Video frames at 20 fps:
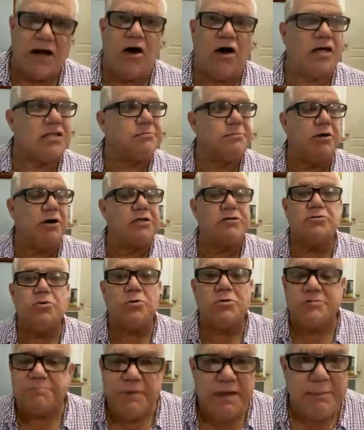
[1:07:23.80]
are lost
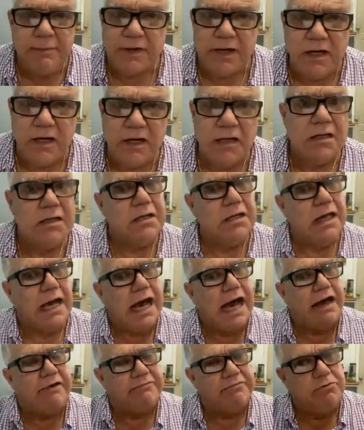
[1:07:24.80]
because those people
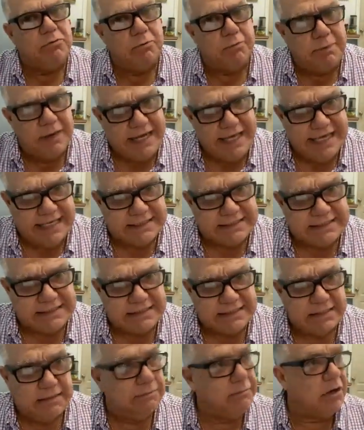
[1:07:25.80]
have no
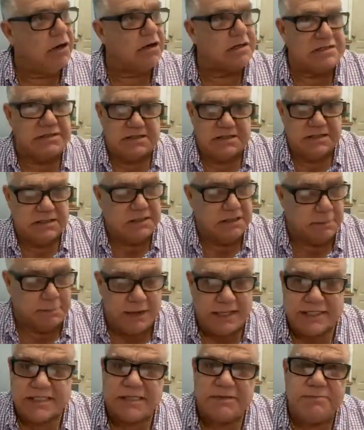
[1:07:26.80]
place because
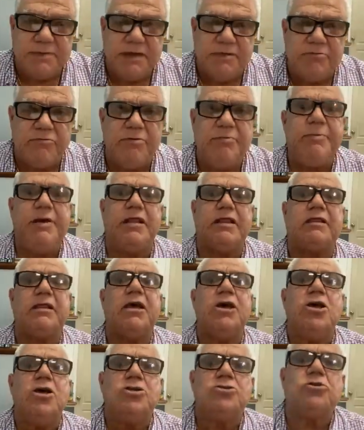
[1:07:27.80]
the place is being
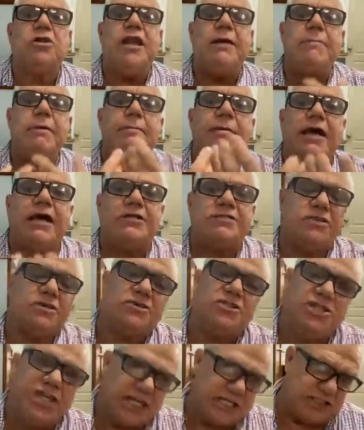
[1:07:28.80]
rebuilt. So let me make a
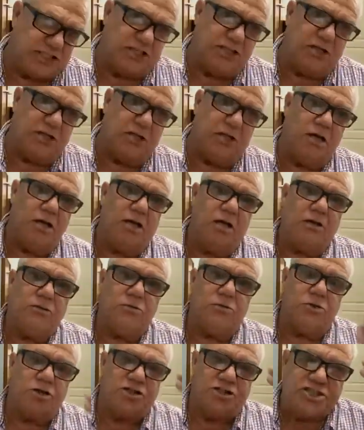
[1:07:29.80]
suggestion
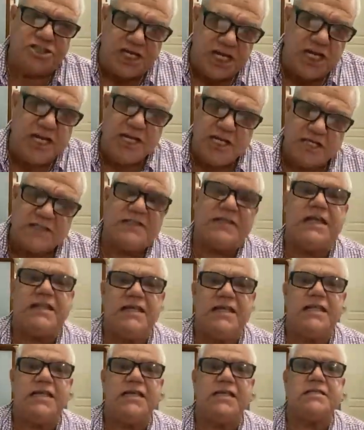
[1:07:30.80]
to the genius
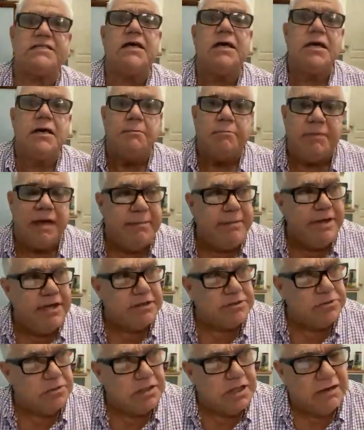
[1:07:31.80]
that did this.
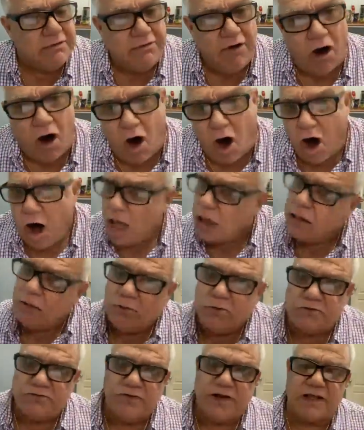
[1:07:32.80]
Maybe you should give
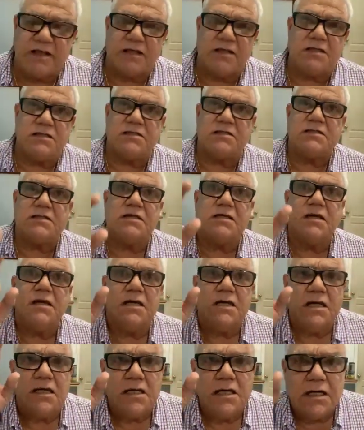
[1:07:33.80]
all those vendors
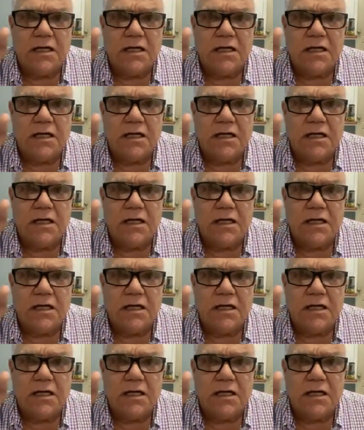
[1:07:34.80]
